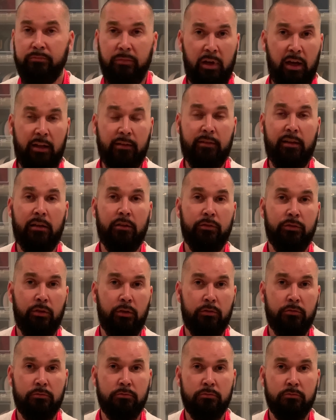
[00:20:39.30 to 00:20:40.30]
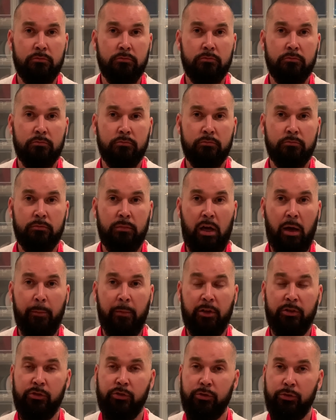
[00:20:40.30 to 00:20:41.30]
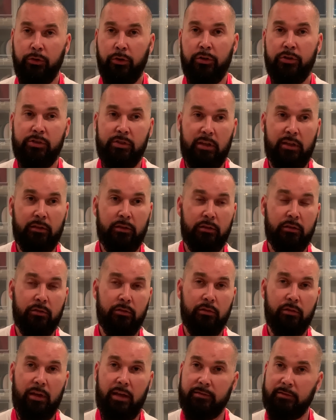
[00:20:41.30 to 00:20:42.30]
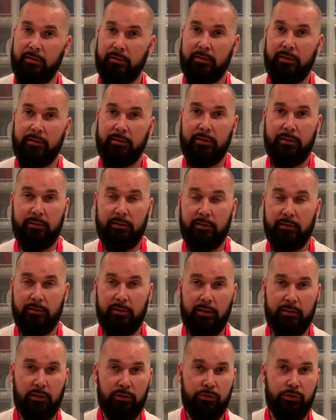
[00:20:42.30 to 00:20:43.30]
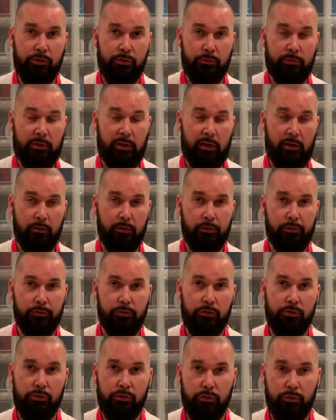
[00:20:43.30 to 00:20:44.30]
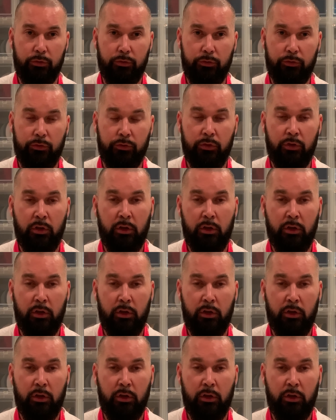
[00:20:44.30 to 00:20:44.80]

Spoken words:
I think so. I'm not sure yet. As I said, this is not a tune that I'm going to use.